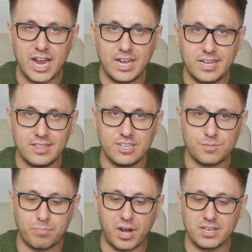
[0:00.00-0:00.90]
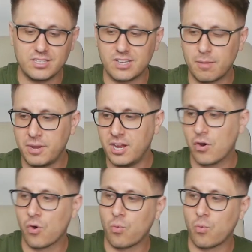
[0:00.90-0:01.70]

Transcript: any of these buttons up here,